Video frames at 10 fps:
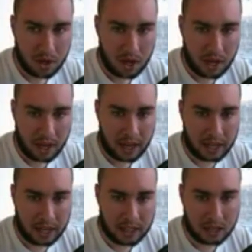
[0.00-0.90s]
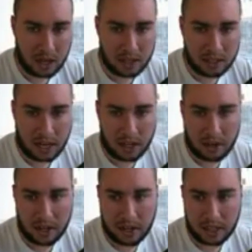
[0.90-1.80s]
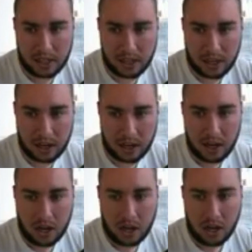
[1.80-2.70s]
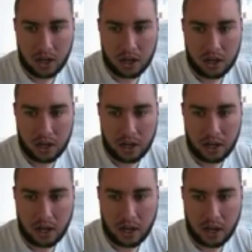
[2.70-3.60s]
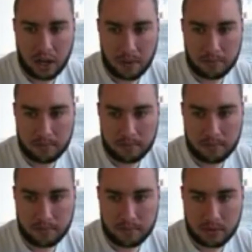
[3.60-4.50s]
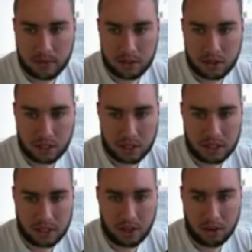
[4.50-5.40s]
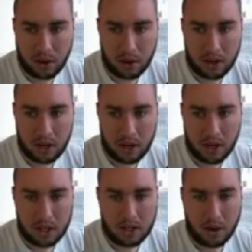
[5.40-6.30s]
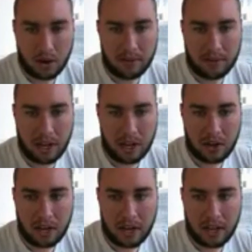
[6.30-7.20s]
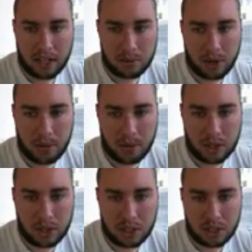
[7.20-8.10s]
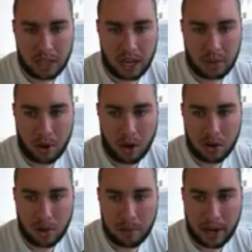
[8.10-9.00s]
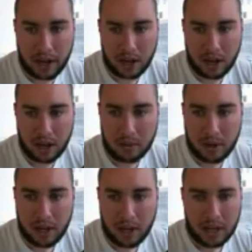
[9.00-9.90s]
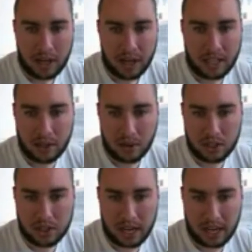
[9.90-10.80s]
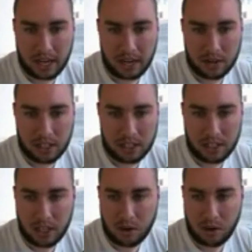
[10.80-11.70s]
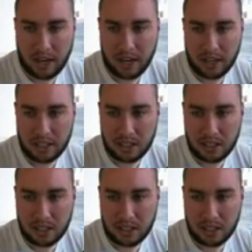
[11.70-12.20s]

and dollar index here could just continue lower. So if dollar index pretty much just came all the way back up and they were just taking out these equal highs